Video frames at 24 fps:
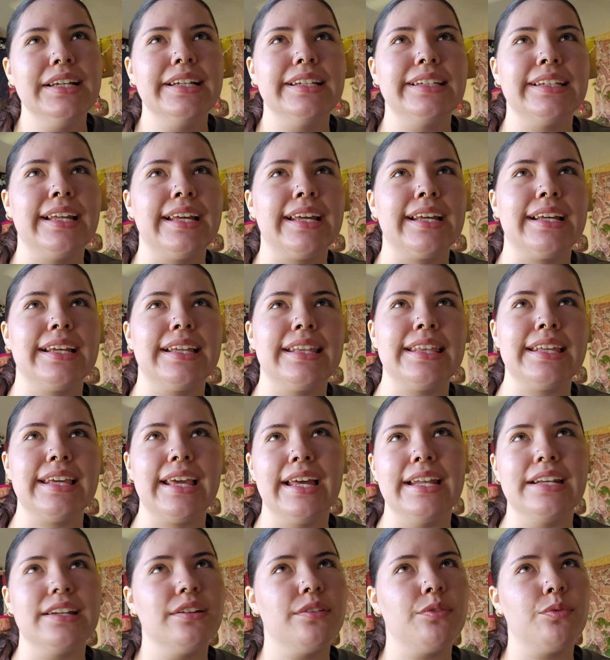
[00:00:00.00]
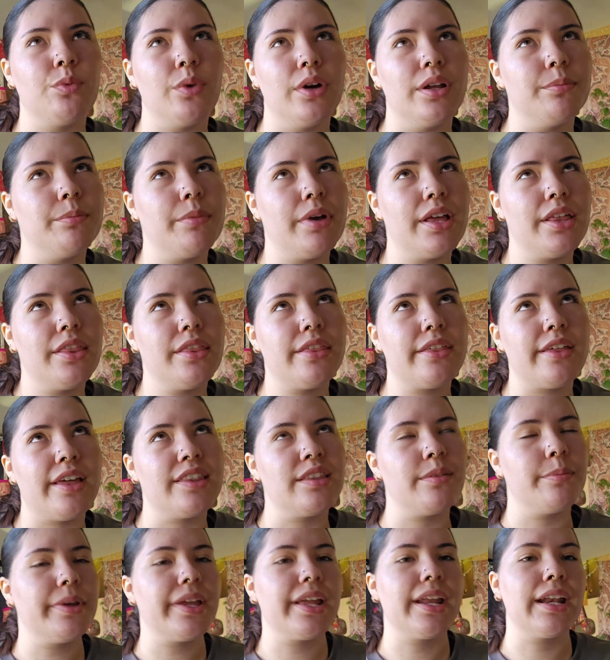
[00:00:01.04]
like the end of one month and
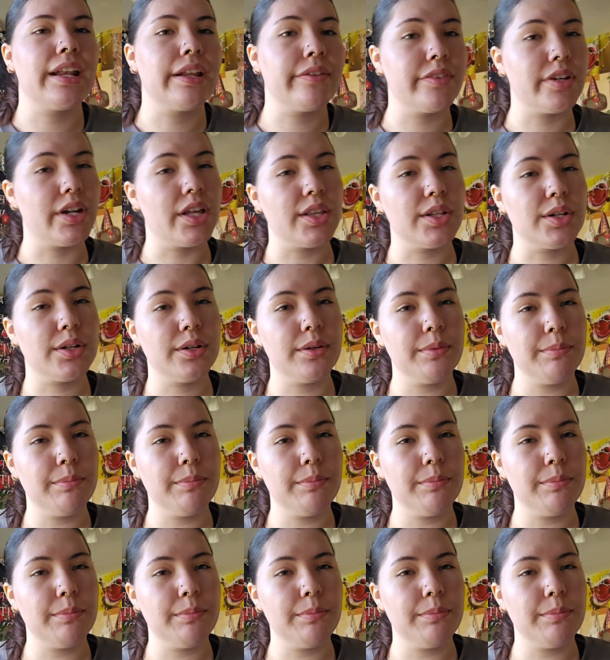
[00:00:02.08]
the beginning of another